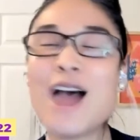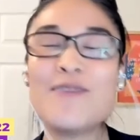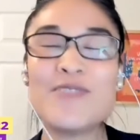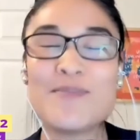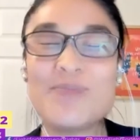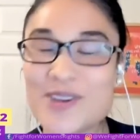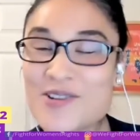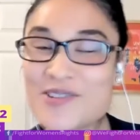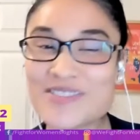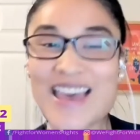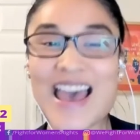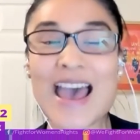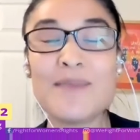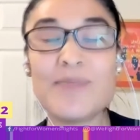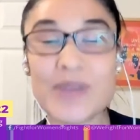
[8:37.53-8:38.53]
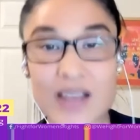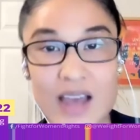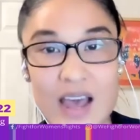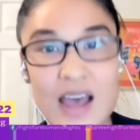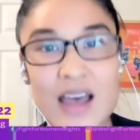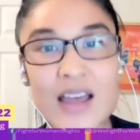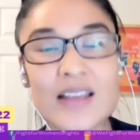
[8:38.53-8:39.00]
I rebuke that
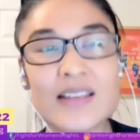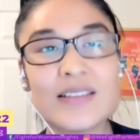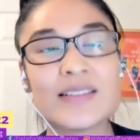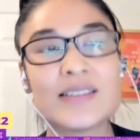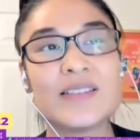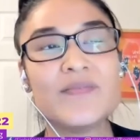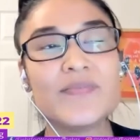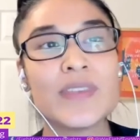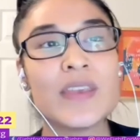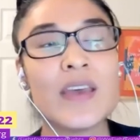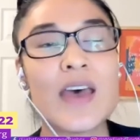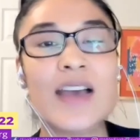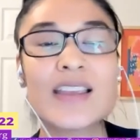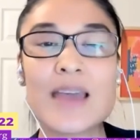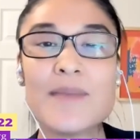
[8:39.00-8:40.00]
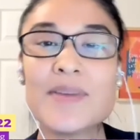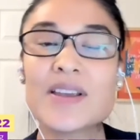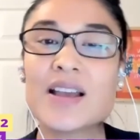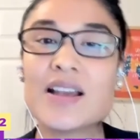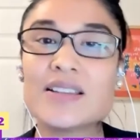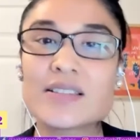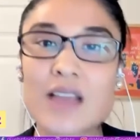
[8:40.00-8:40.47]
because, again,
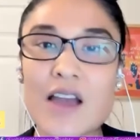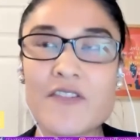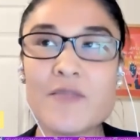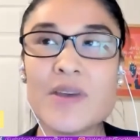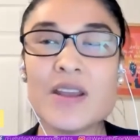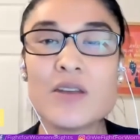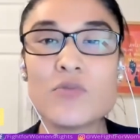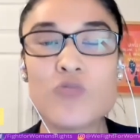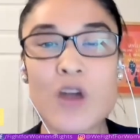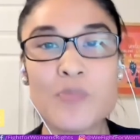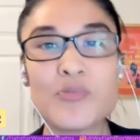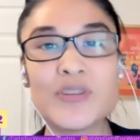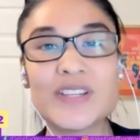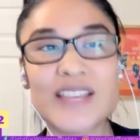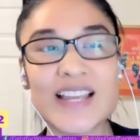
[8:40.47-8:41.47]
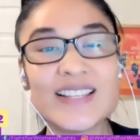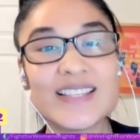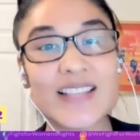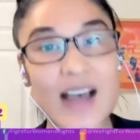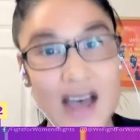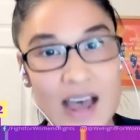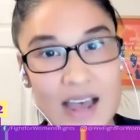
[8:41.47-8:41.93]
because government
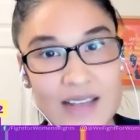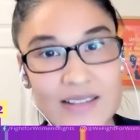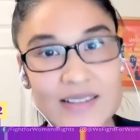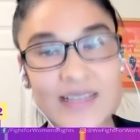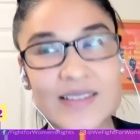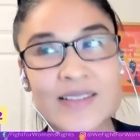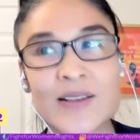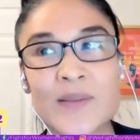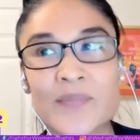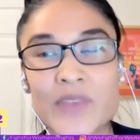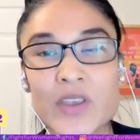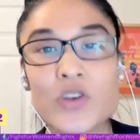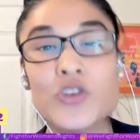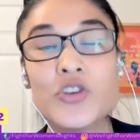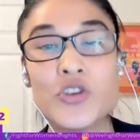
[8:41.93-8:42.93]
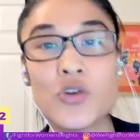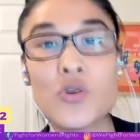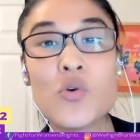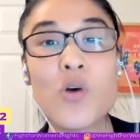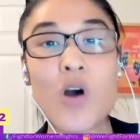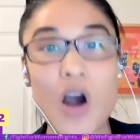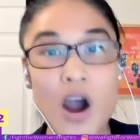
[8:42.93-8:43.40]
represents us.
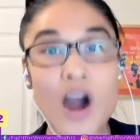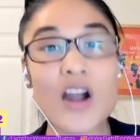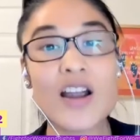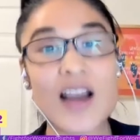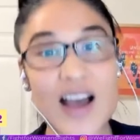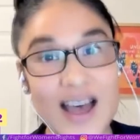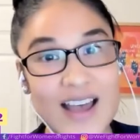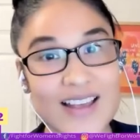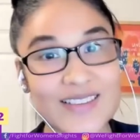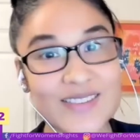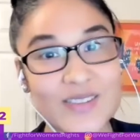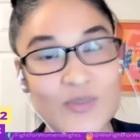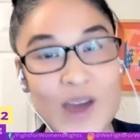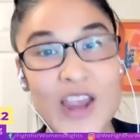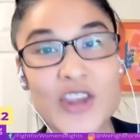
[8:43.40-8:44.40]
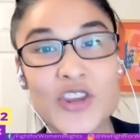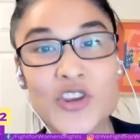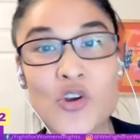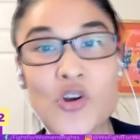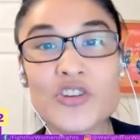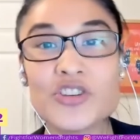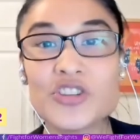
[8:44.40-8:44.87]
You are us, right?
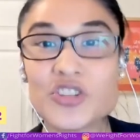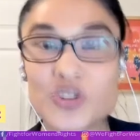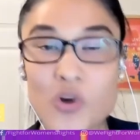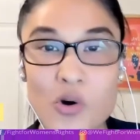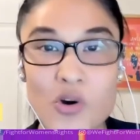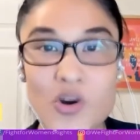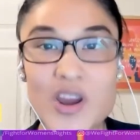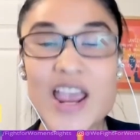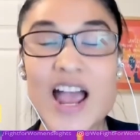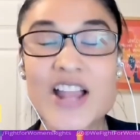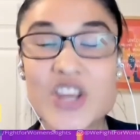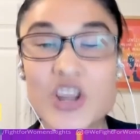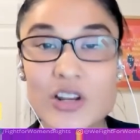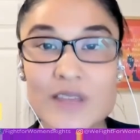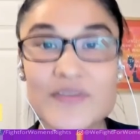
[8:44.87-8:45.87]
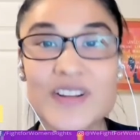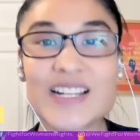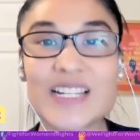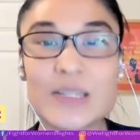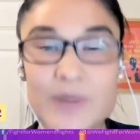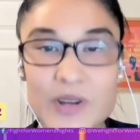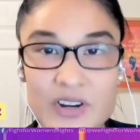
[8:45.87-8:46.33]
Your story and your lived
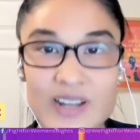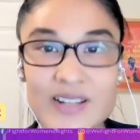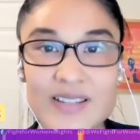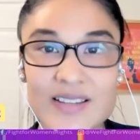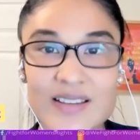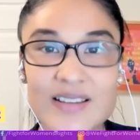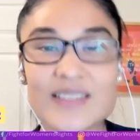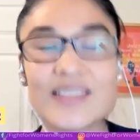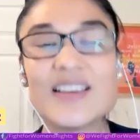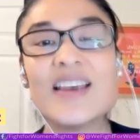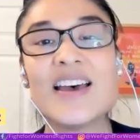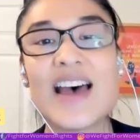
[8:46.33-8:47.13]
experiences